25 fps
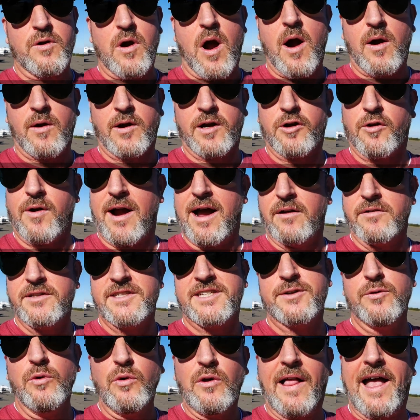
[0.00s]
our
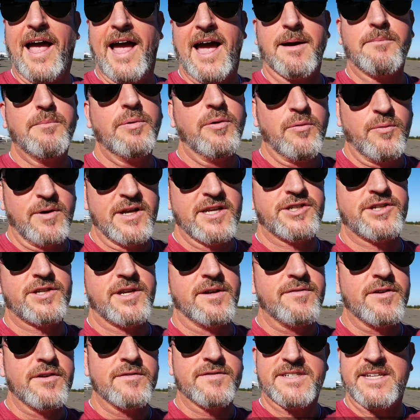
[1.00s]
Ground School app, which,
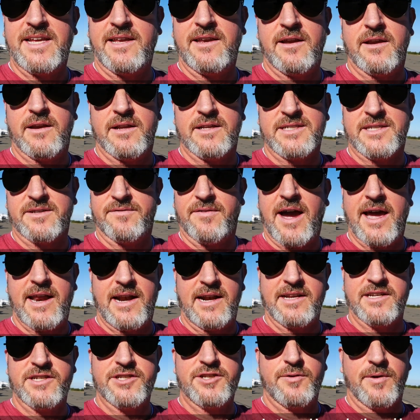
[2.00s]
if you've seen it, is
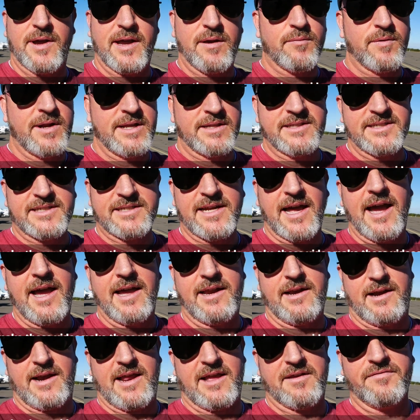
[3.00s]
divided into a written
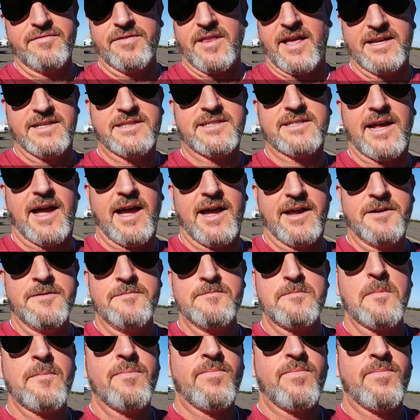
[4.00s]
side and a flight side.